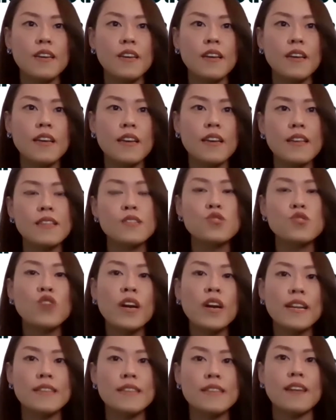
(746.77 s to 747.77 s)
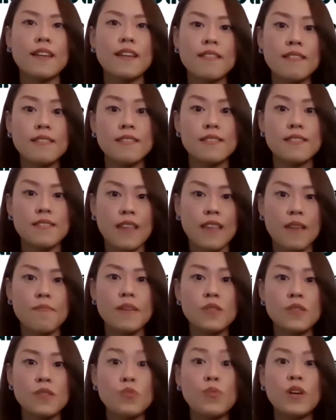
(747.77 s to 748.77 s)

it's not exactly the same as